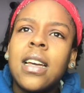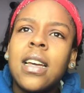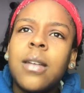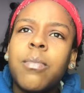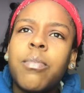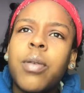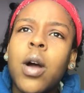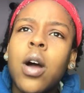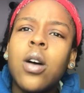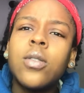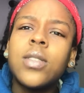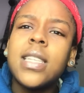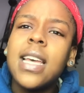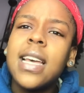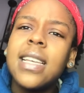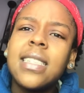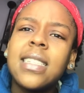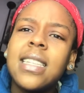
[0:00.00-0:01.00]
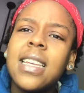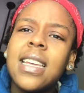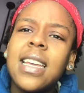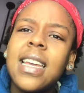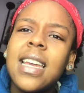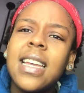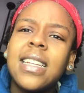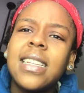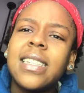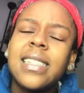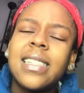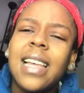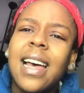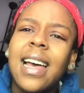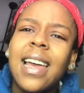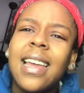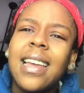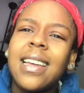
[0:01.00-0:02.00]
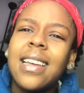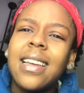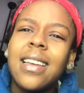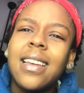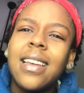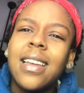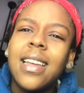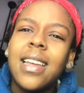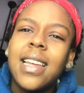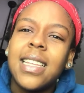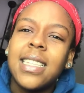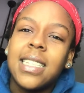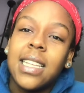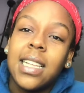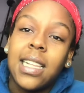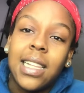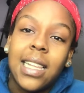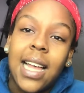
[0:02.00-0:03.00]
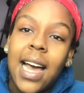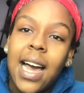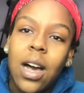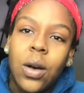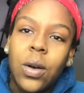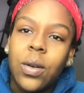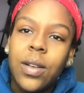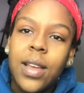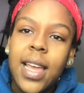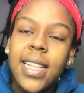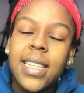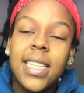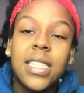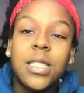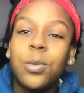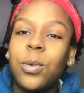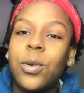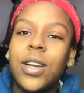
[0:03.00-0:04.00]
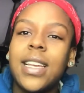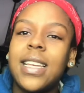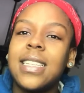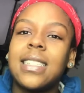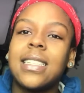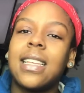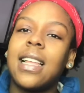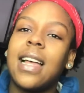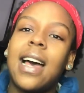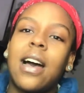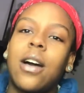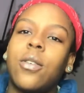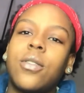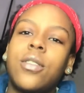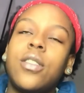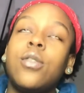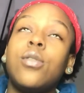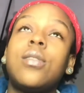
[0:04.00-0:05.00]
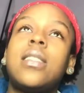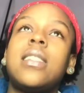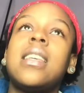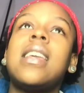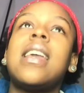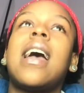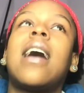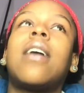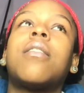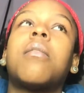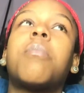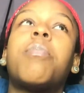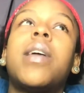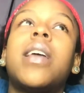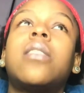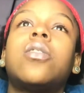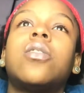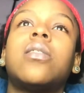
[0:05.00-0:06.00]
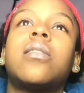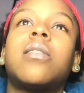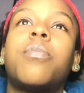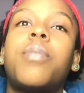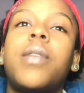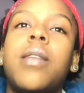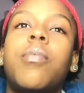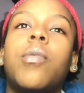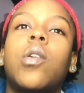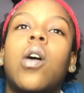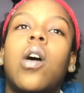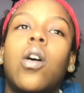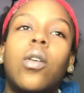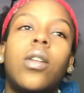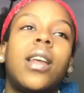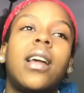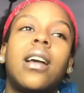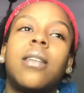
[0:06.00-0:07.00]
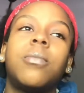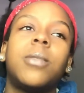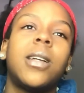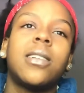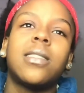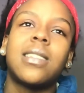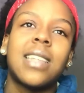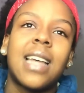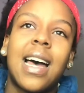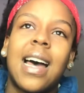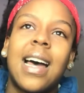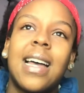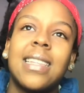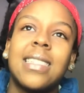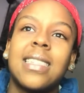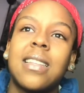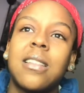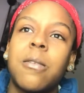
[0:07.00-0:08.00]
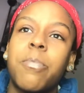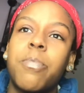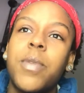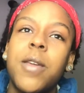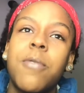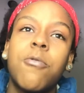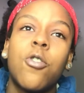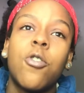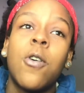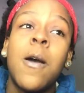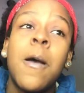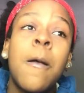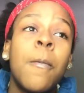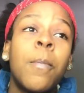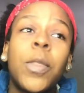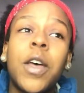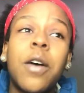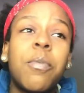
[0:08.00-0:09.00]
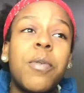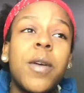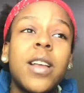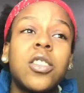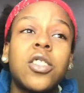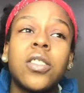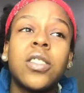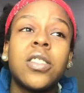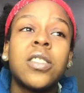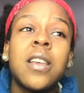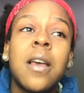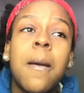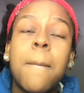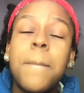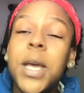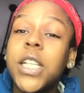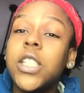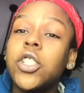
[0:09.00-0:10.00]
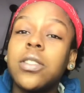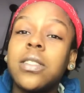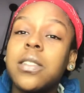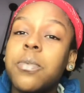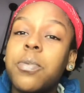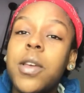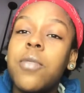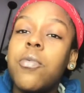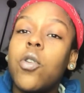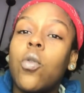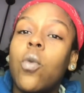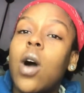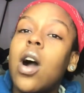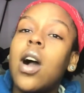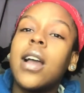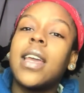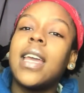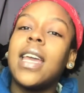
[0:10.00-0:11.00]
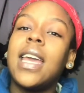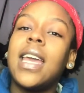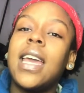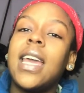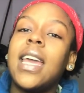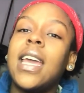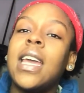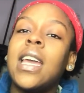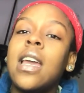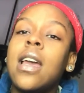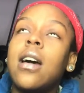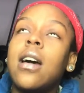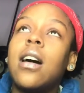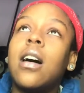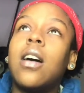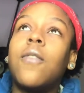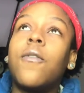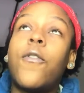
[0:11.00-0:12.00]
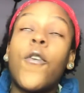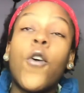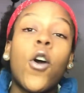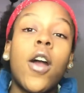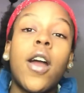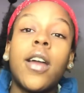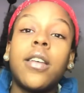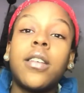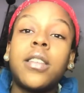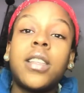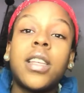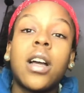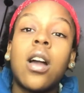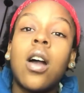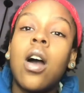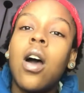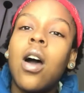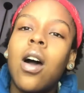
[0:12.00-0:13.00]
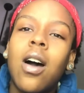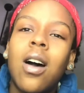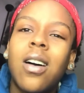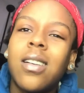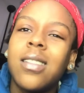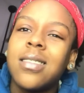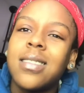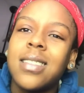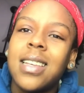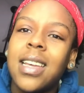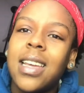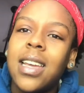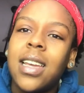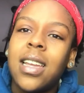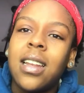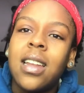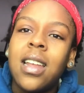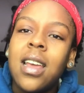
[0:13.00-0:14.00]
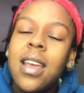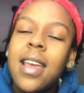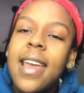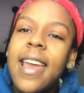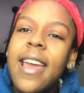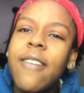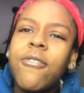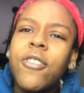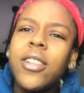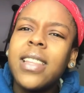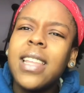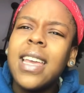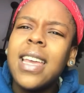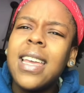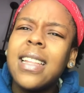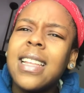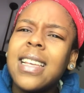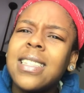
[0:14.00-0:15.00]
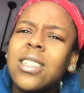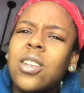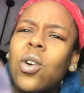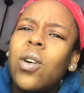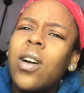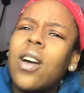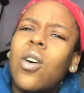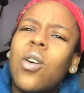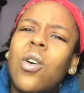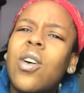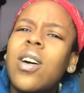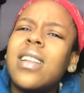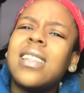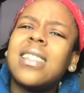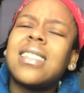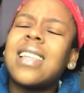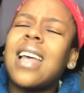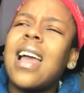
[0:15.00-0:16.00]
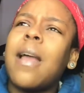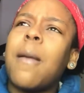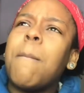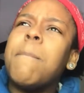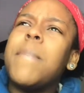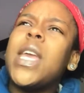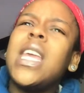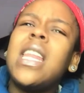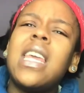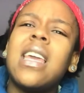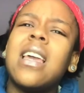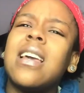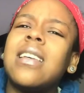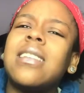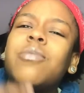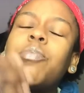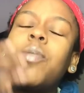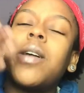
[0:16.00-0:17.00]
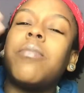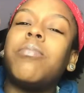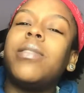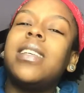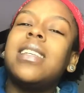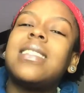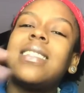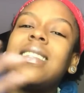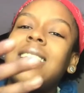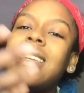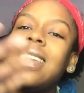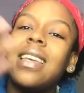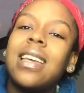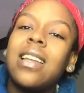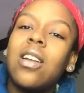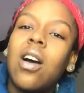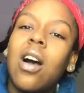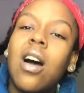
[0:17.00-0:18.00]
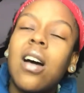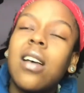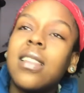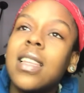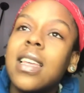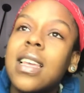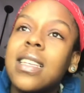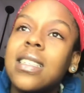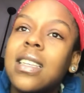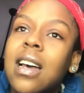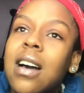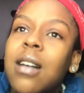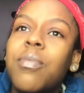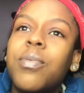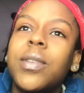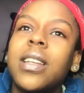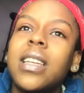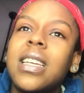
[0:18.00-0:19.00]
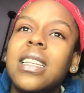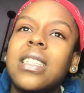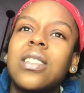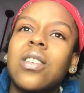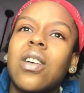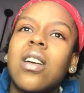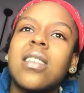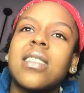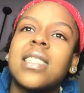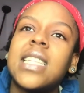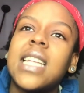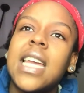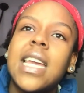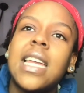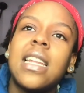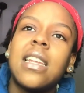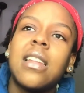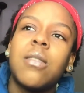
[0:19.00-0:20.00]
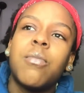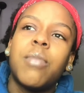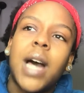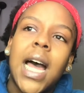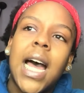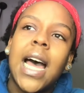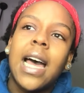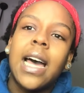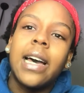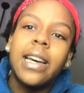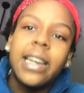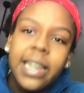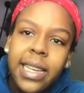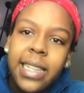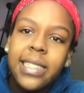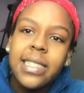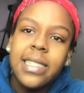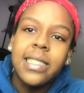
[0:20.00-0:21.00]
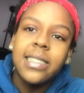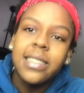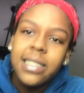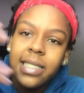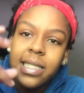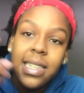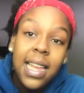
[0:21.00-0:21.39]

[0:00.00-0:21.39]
protesting. And it's like, it's clout. At this point, it's clout. You see how the pictures of people holding up their signs, and the people of pictures of people walking for the cause, and everything that's going on. It's like media, it's publicity, and all these companies are standing by us,